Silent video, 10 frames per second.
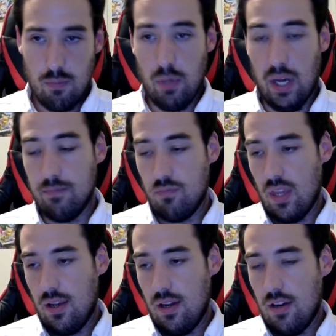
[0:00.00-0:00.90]
But
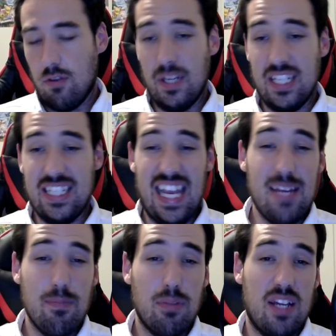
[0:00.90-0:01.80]
from a
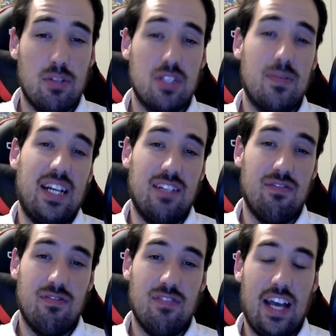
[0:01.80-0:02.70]
gameplay
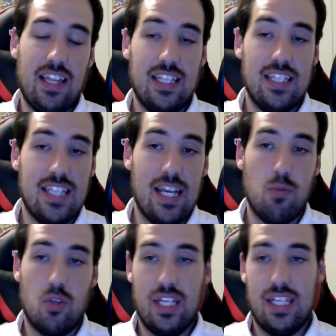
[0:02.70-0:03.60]
perspective, I think this game
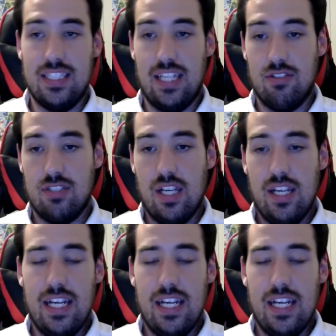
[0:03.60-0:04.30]
really excels.